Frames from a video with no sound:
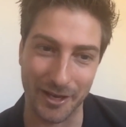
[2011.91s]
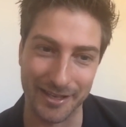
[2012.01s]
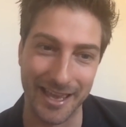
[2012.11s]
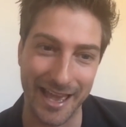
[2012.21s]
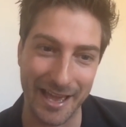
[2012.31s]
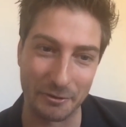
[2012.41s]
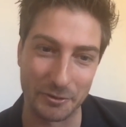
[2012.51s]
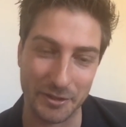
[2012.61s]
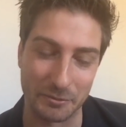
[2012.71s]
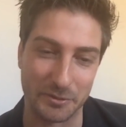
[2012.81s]

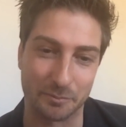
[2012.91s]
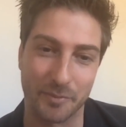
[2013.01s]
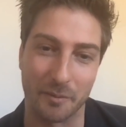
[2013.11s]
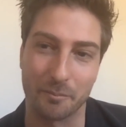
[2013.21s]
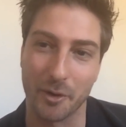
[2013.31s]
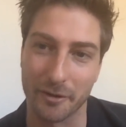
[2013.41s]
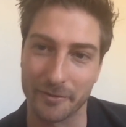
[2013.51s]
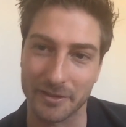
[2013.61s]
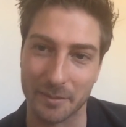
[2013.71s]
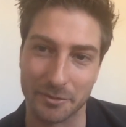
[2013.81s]
It was a
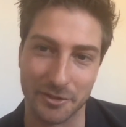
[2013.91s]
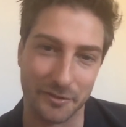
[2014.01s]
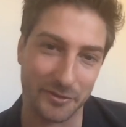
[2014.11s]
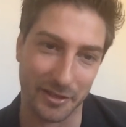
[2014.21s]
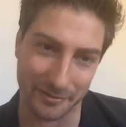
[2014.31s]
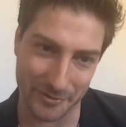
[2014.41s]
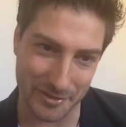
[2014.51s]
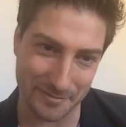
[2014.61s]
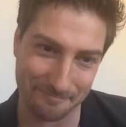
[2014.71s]
perfect episode of television.